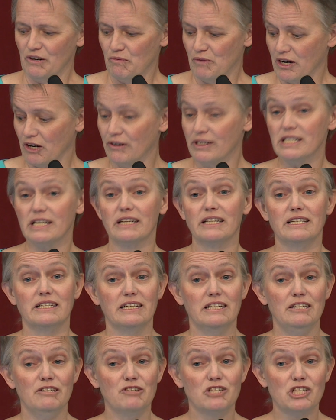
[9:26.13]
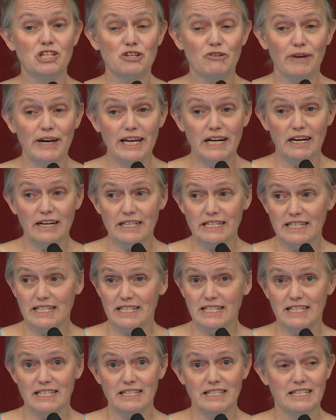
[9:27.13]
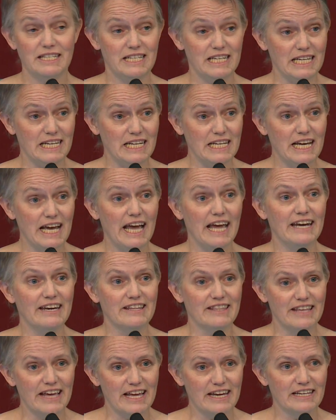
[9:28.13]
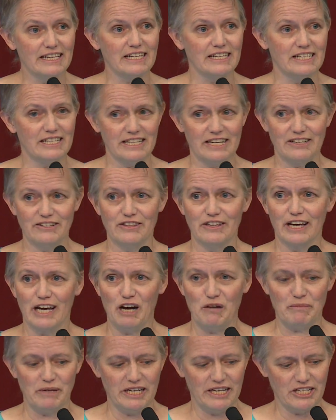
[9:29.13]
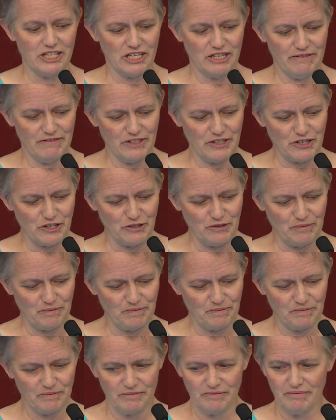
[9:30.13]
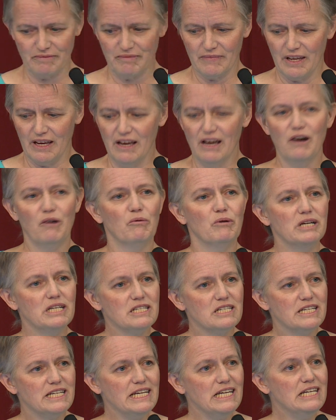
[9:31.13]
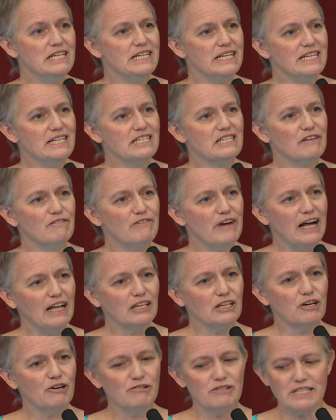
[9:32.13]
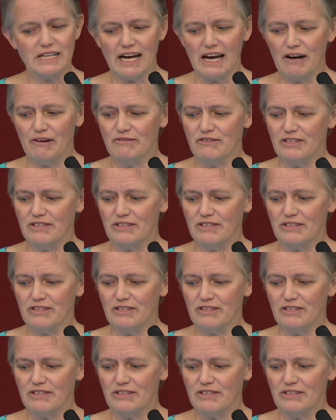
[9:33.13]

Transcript: We're going to continue straight on into D and then consider the combination of the two. What is D? D is the Vallco Town